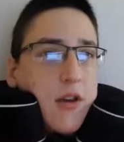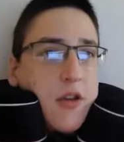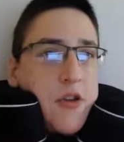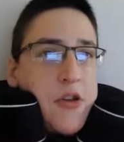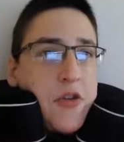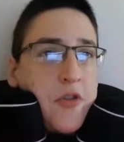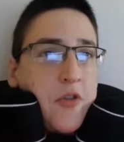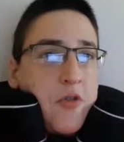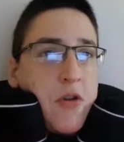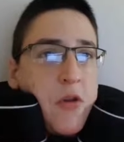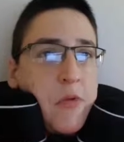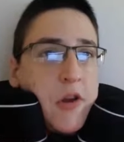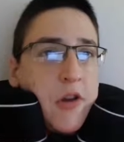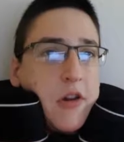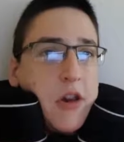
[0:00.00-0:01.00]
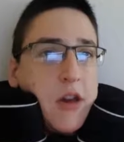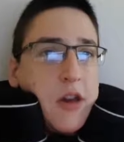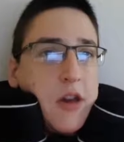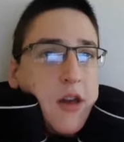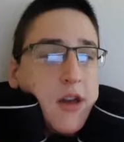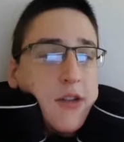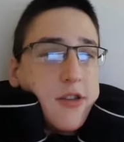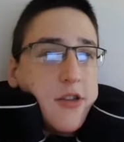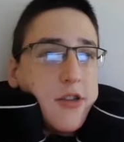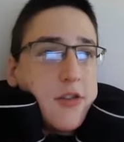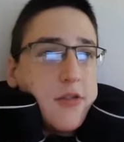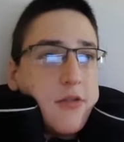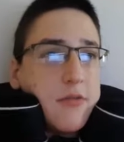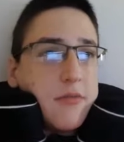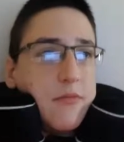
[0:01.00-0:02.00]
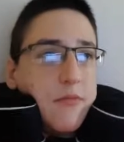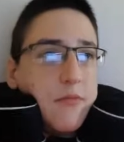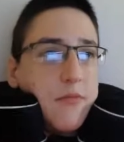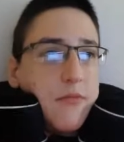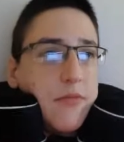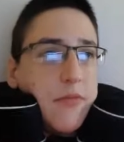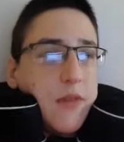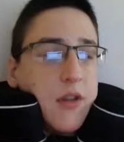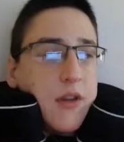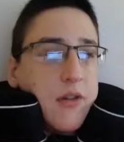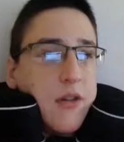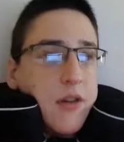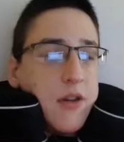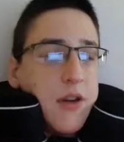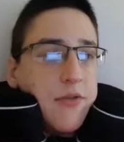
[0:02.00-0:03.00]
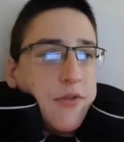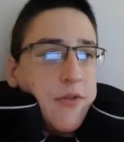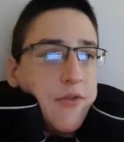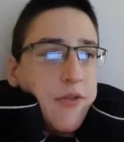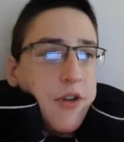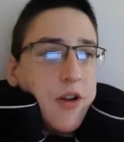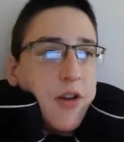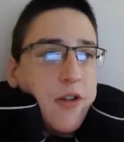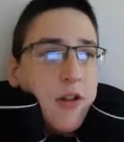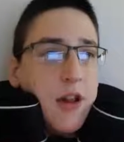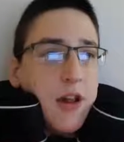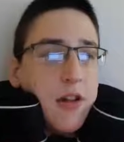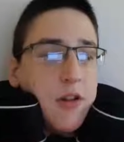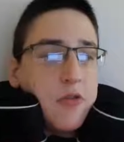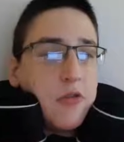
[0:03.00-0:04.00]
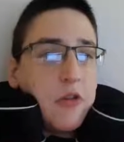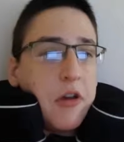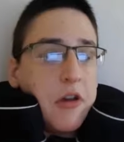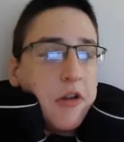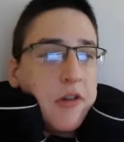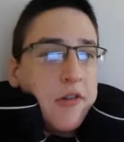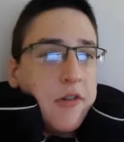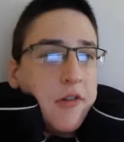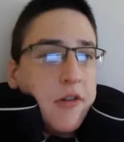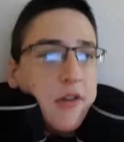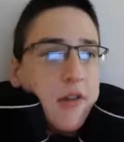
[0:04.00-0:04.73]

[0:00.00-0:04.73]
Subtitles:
the know about EDS. They're given very little training.